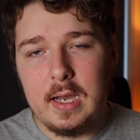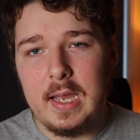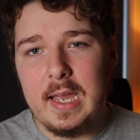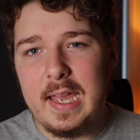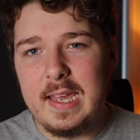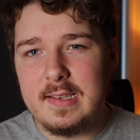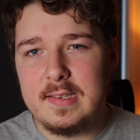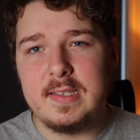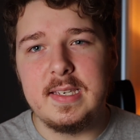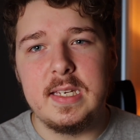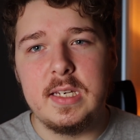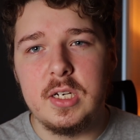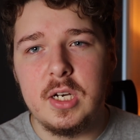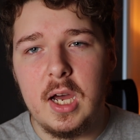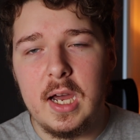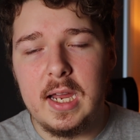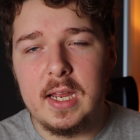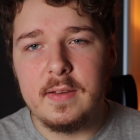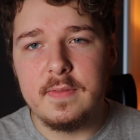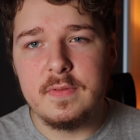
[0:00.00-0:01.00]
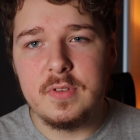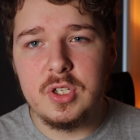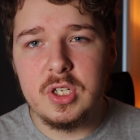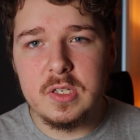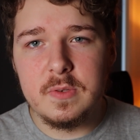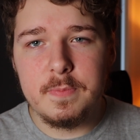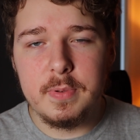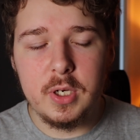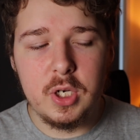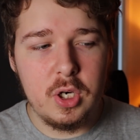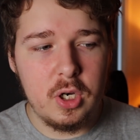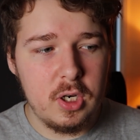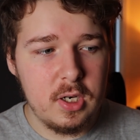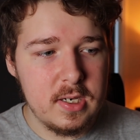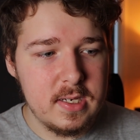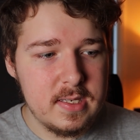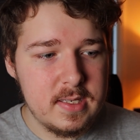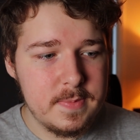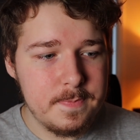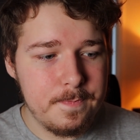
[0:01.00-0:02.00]
SE knives, just
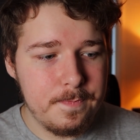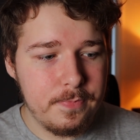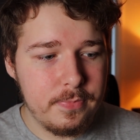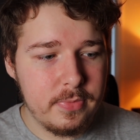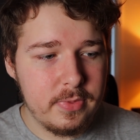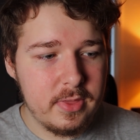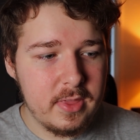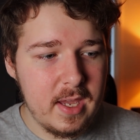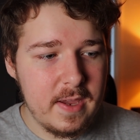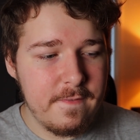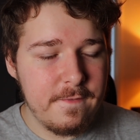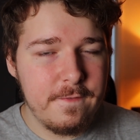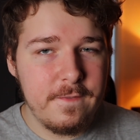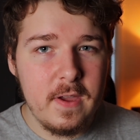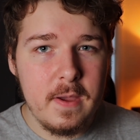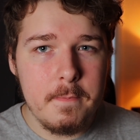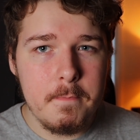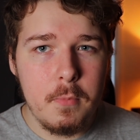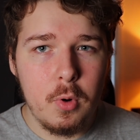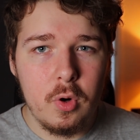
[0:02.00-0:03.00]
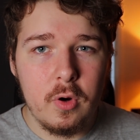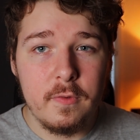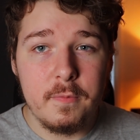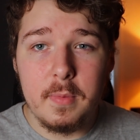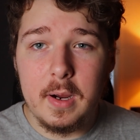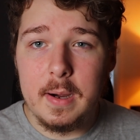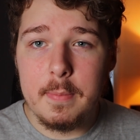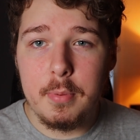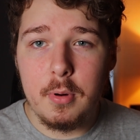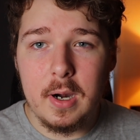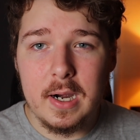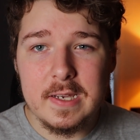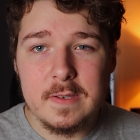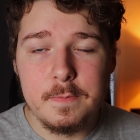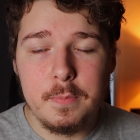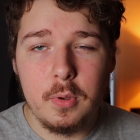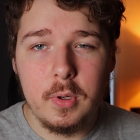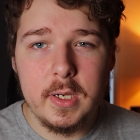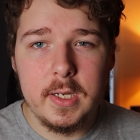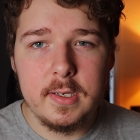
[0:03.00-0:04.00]
because they fit more of my price
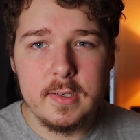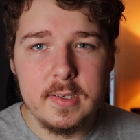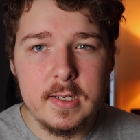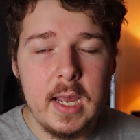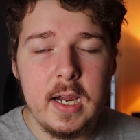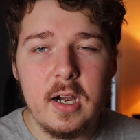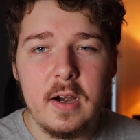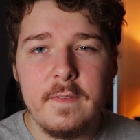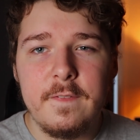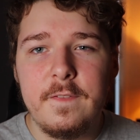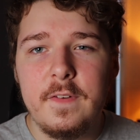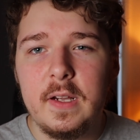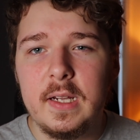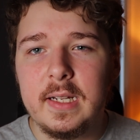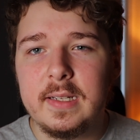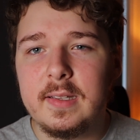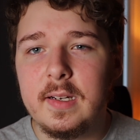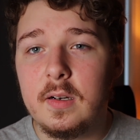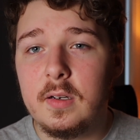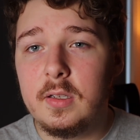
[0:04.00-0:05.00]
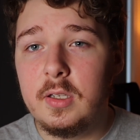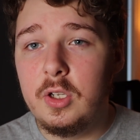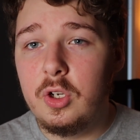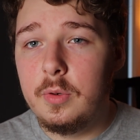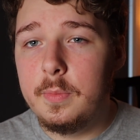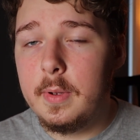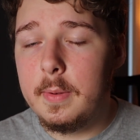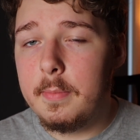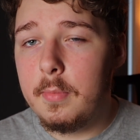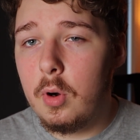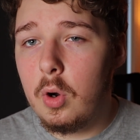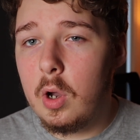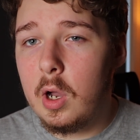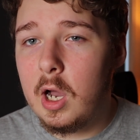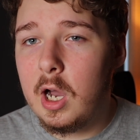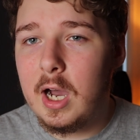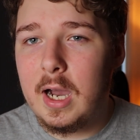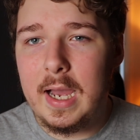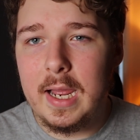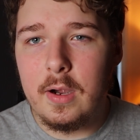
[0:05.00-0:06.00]
point, and I feel like they're a little bit more
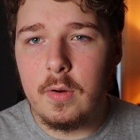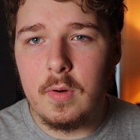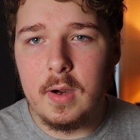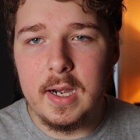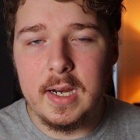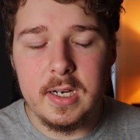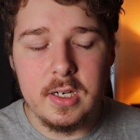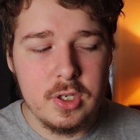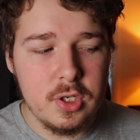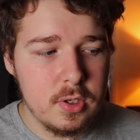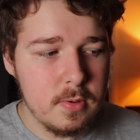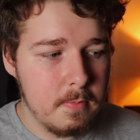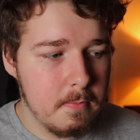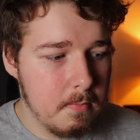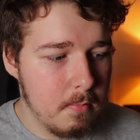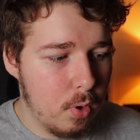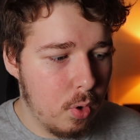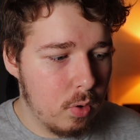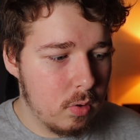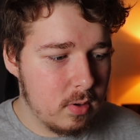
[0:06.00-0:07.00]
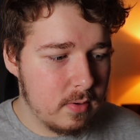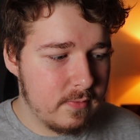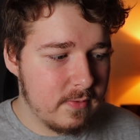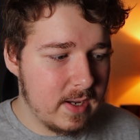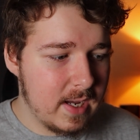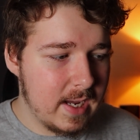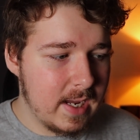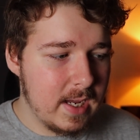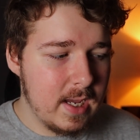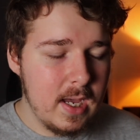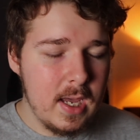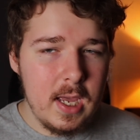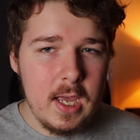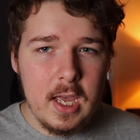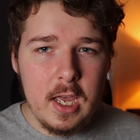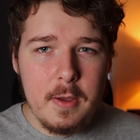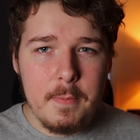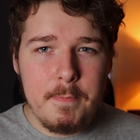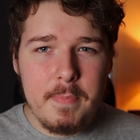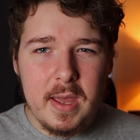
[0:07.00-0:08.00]
higher end, more of a
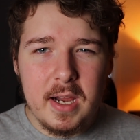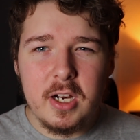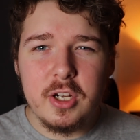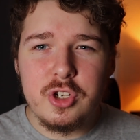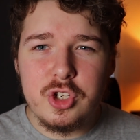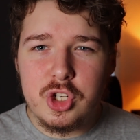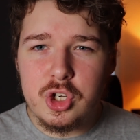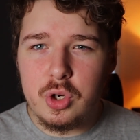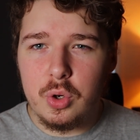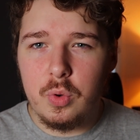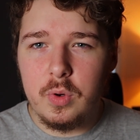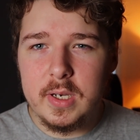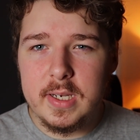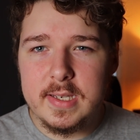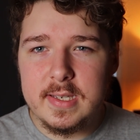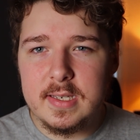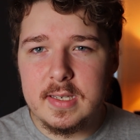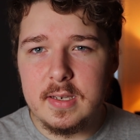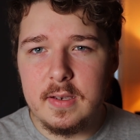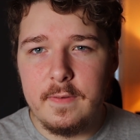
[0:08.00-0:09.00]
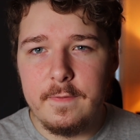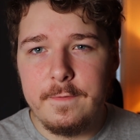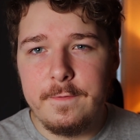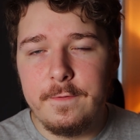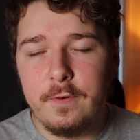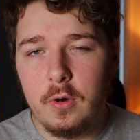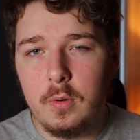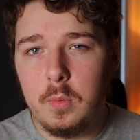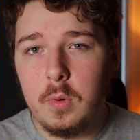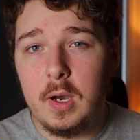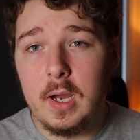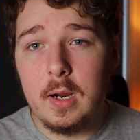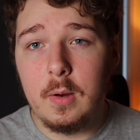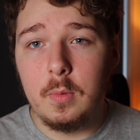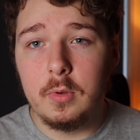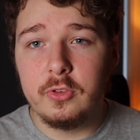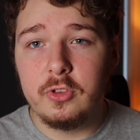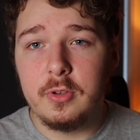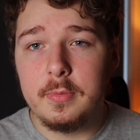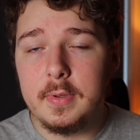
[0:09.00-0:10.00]
better choice for what I
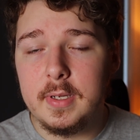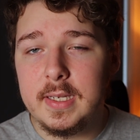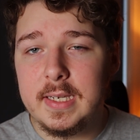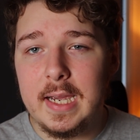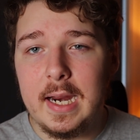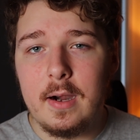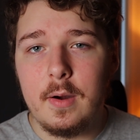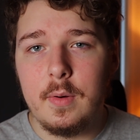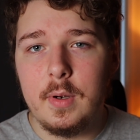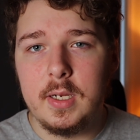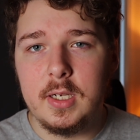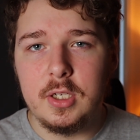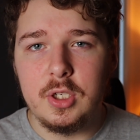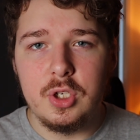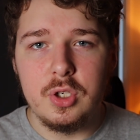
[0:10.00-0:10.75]
want to be carrying and